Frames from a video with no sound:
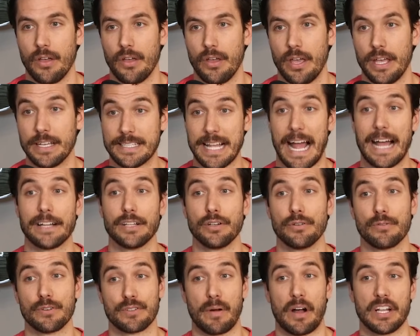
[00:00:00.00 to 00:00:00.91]
Is Ty
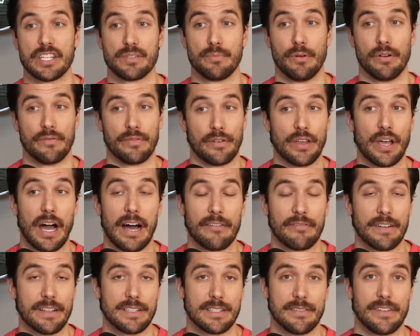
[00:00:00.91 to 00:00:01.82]
Lue responsible for the
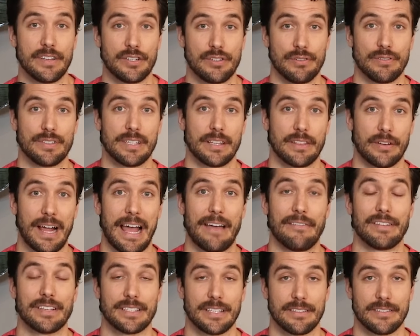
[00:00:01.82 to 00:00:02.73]
offensive issues that they're
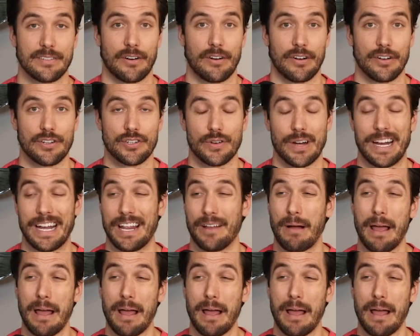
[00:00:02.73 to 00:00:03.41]
having since Harden trade?